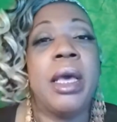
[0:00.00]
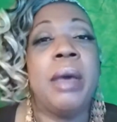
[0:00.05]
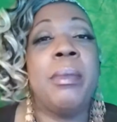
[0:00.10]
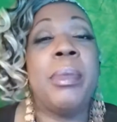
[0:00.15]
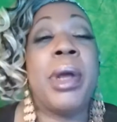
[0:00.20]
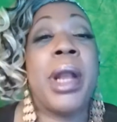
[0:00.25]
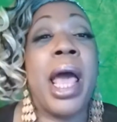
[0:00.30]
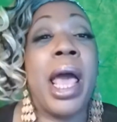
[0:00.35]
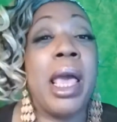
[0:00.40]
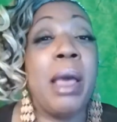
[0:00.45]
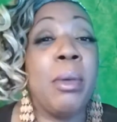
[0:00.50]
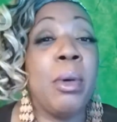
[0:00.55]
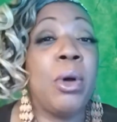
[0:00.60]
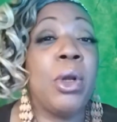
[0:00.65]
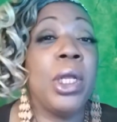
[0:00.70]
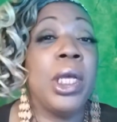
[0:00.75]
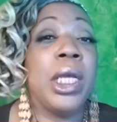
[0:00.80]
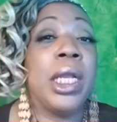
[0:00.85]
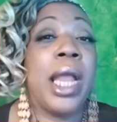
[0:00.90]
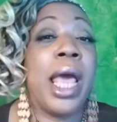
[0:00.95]
But I am
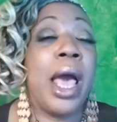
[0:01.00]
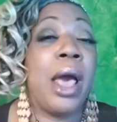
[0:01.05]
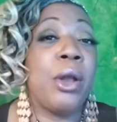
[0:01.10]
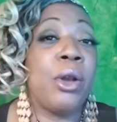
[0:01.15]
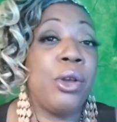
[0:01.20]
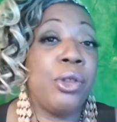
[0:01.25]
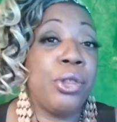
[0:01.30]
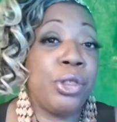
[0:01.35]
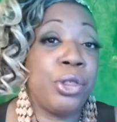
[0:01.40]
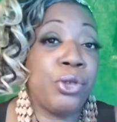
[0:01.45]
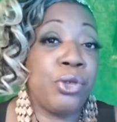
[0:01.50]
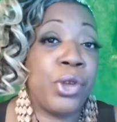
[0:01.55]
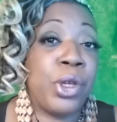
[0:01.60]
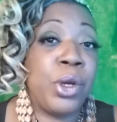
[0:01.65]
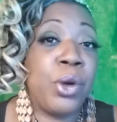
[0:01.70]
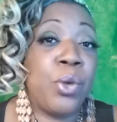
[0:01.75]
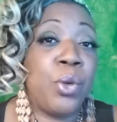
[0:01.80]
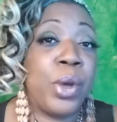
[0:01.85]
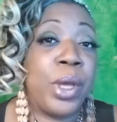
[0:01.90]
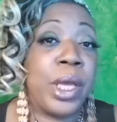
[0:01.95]
only allowed on 3
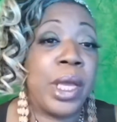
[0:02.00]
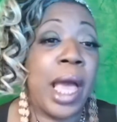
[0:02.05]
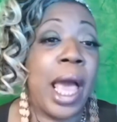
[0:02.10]
a week.